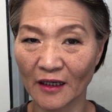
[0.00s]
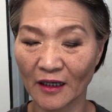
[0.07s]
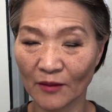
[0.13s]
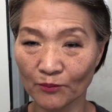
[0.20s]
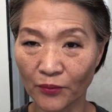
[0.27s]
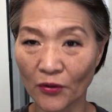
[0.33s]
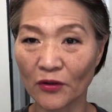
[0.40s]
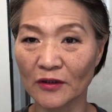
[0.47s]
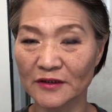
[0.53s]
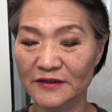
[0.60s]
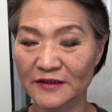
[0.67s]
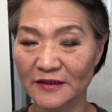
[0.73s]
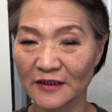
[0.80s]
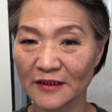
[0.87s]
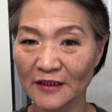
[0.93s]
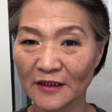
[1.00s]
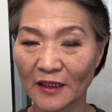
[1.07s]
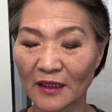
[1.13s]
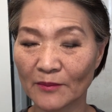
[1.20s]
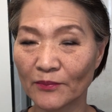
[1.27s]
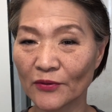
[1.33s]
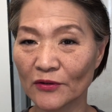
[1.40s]
board
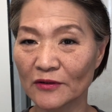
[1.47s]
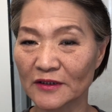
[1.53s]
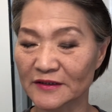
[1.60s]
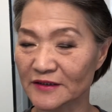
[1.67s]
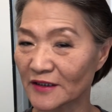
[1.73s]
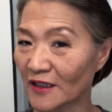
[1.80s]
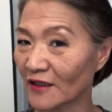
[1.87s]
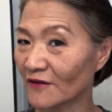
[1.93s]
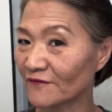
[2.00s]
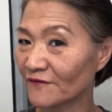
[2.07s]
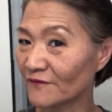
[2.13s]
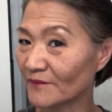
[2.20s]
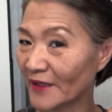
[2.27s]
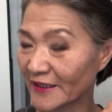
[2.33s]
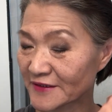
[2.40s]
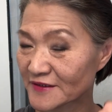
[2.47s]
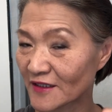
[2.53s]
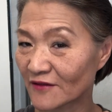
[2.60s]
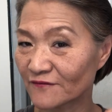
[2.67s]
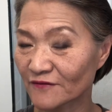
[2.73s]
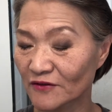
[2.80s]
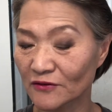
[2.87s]
of
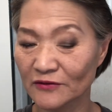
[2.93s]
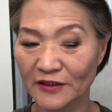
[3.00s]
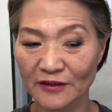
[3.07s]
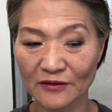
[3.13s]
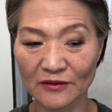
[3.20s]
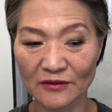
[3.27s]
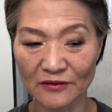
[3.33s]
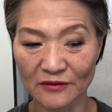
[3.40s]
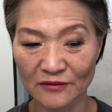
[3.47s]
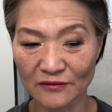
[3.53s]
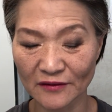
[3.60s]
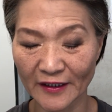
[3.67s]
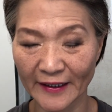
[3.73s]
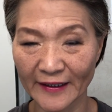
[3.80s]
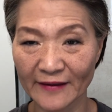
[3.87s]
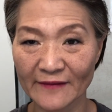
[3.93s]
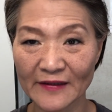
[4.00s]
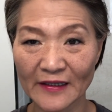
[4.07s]
myself going gray,